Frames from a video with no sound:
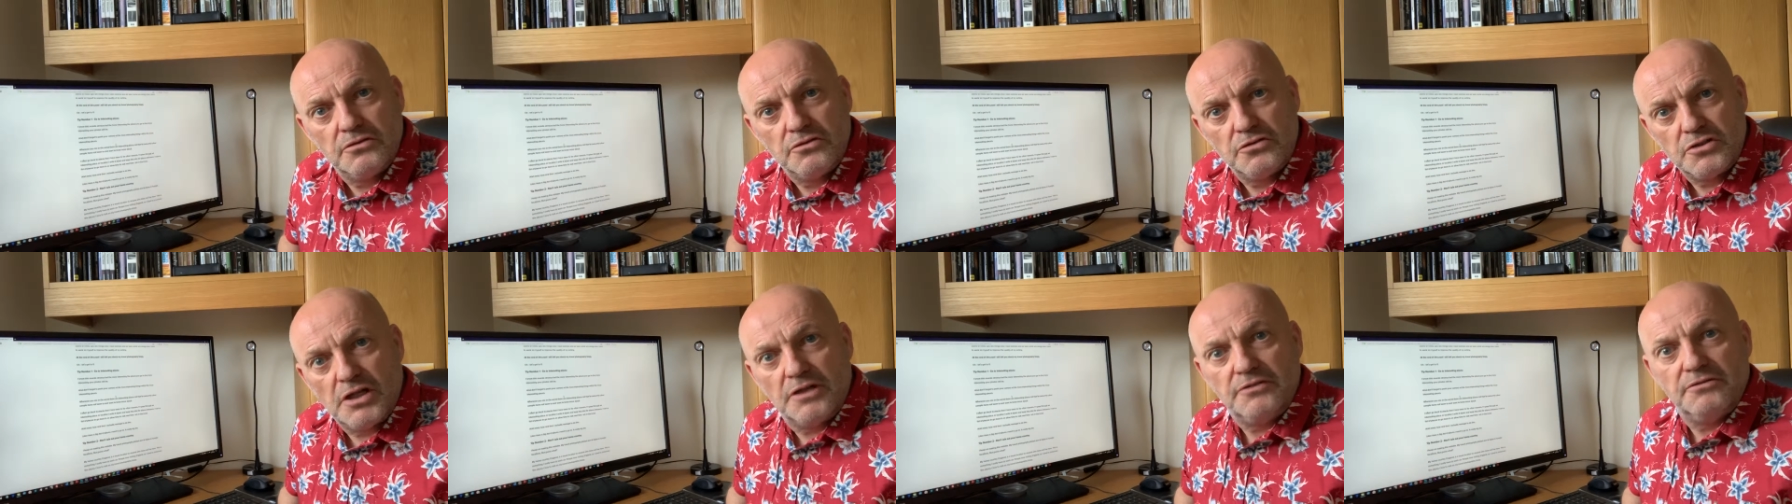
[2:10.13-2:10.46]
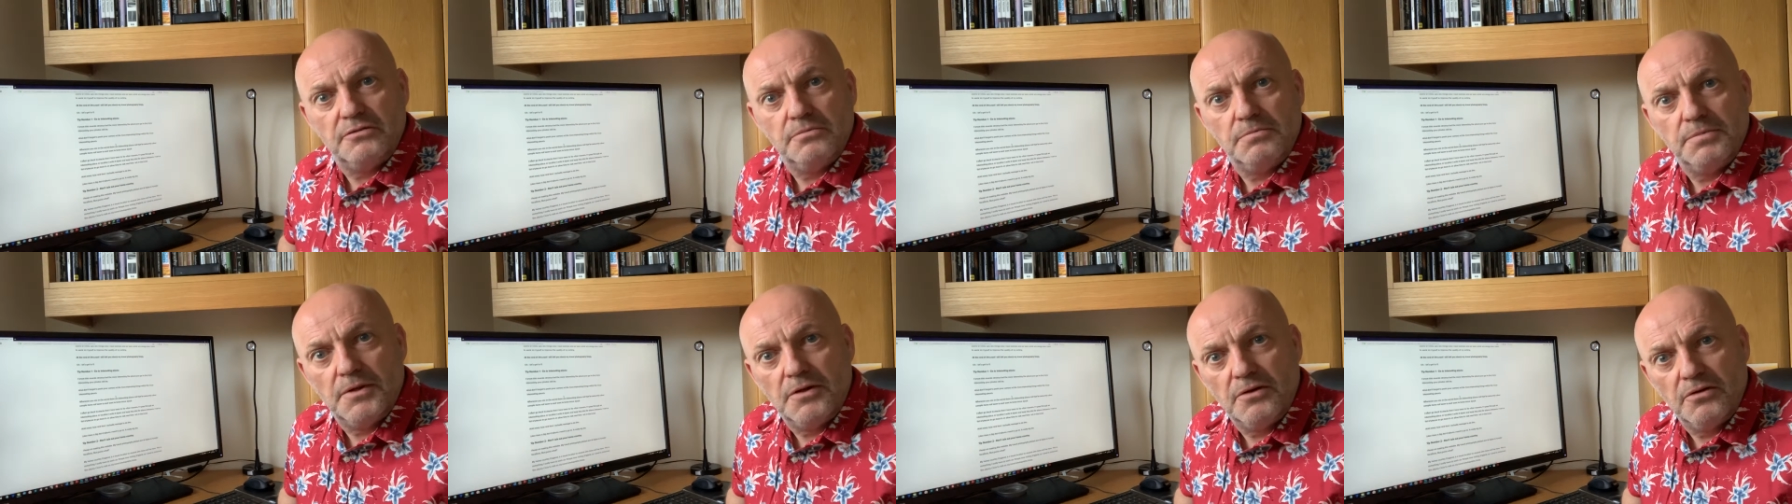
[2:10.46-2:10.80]

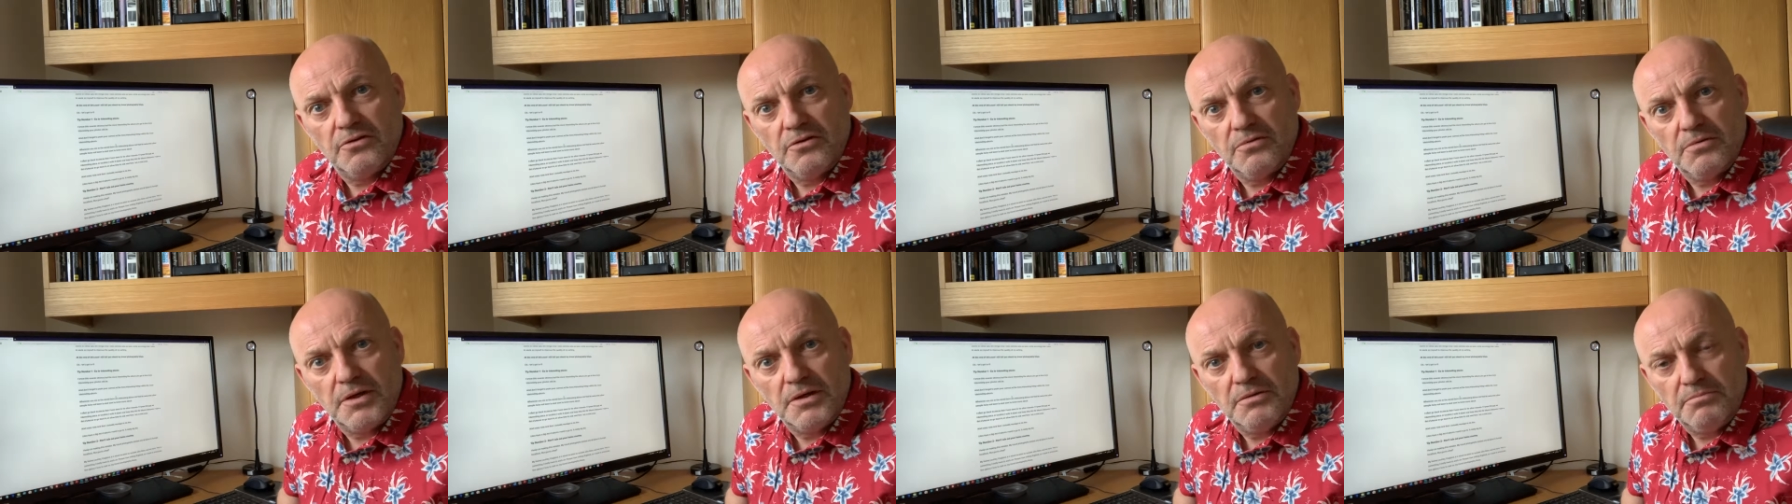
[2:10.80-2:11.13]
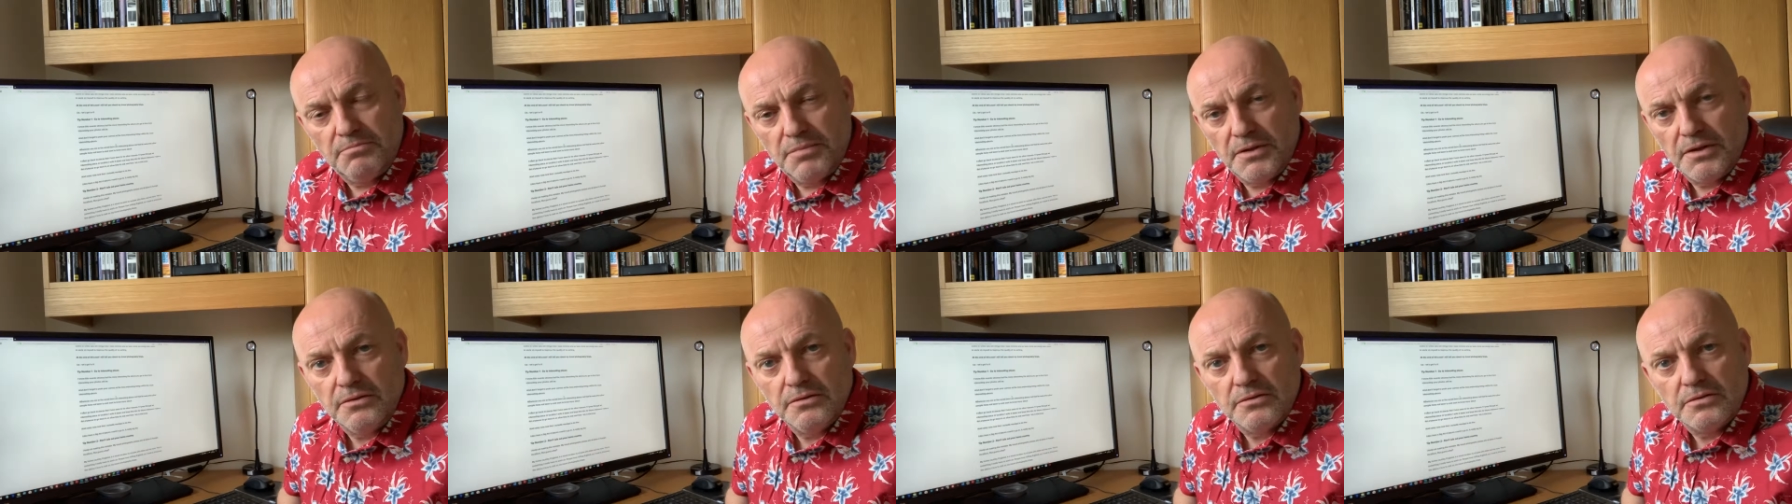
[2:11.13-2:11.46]
travel blogs
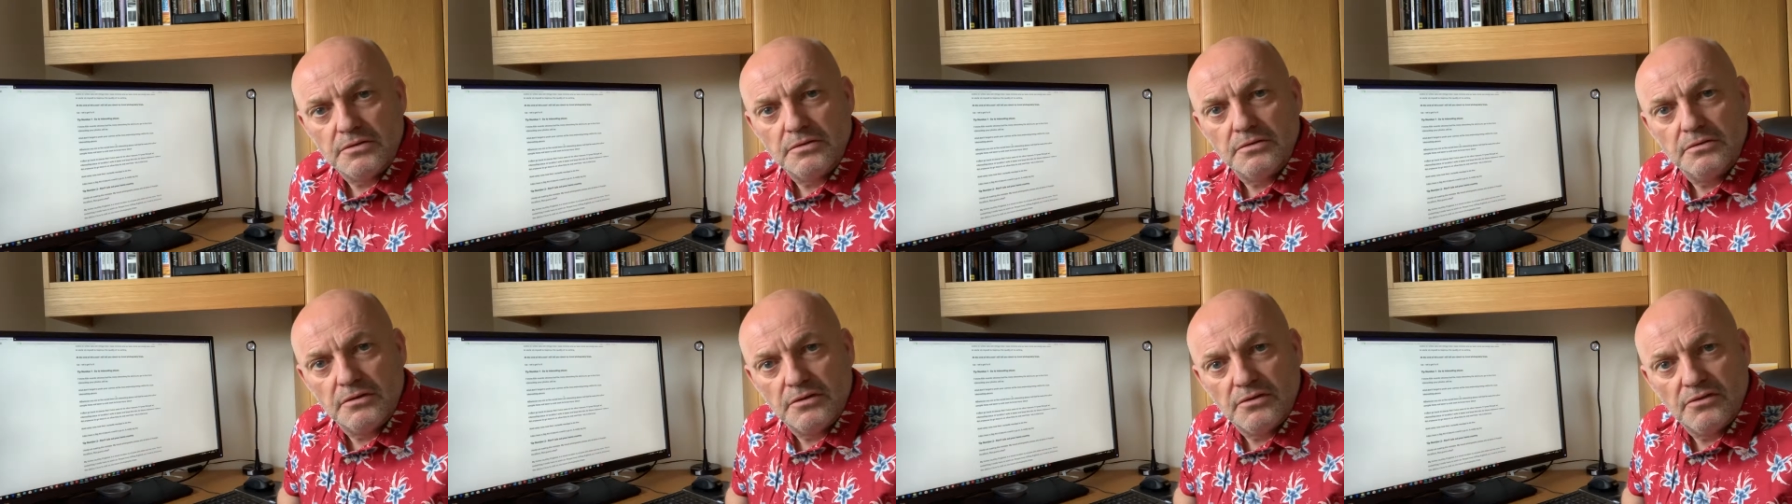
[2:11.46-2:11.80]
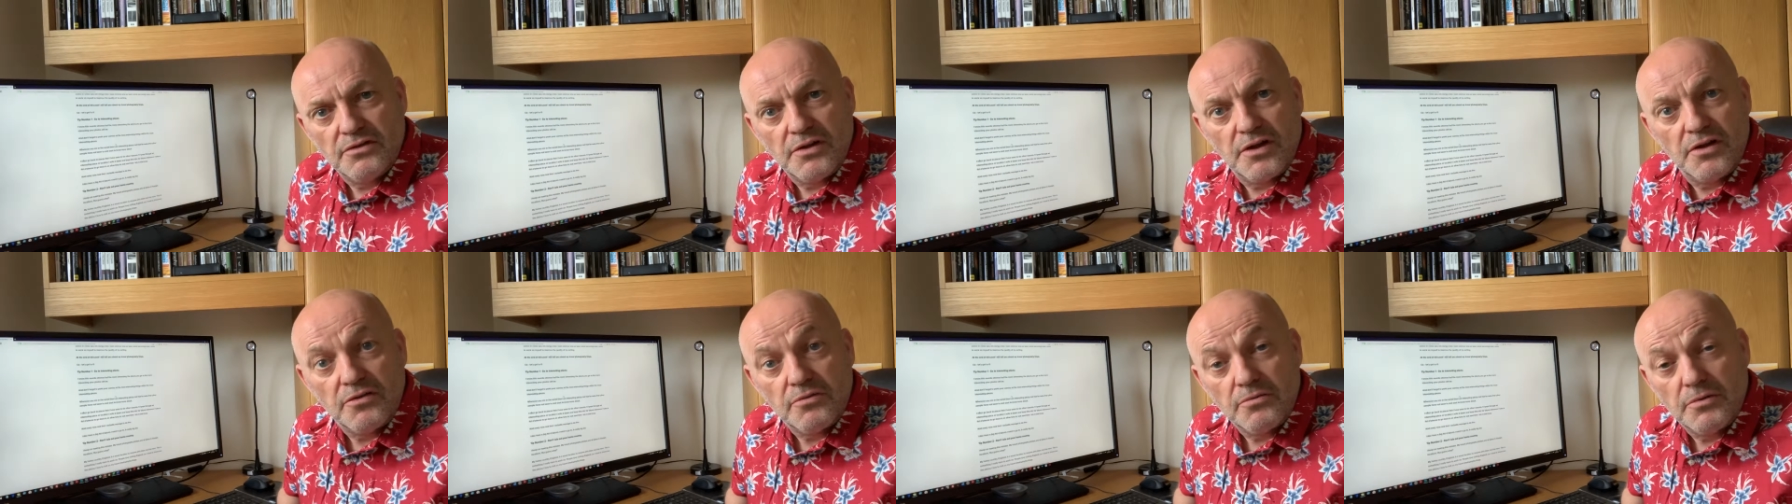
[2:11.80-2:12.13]
about Bolton because
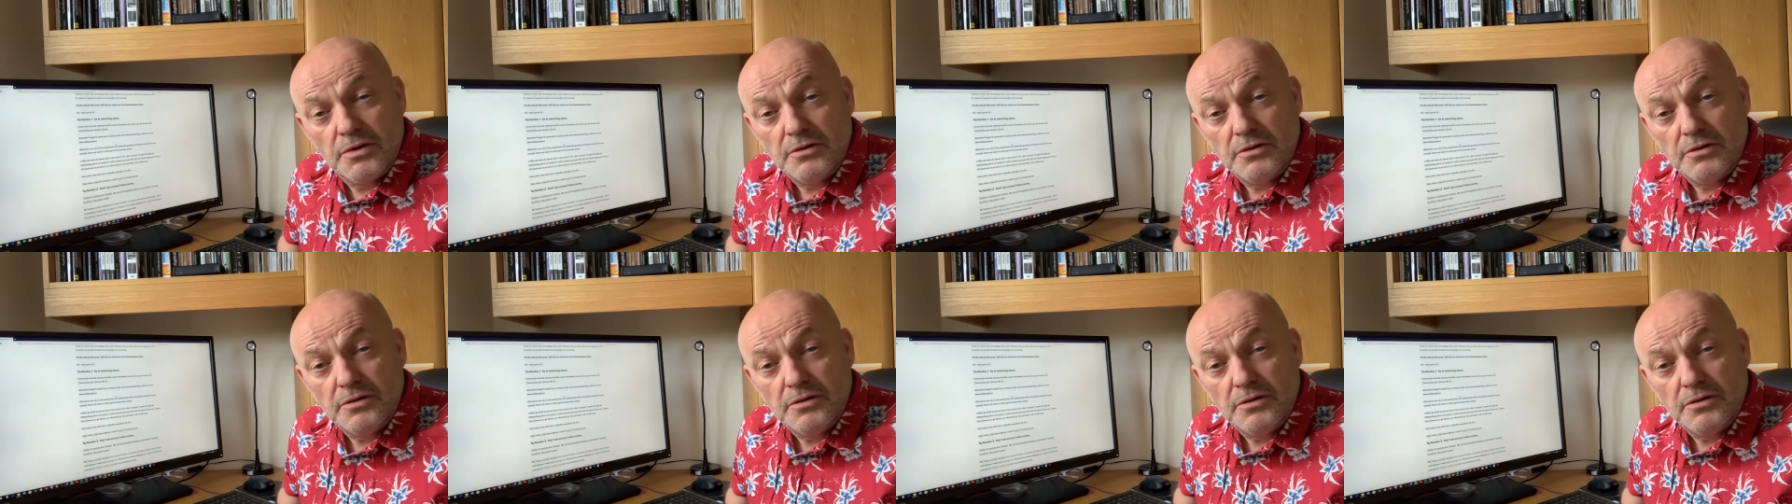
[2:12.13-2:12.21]
that's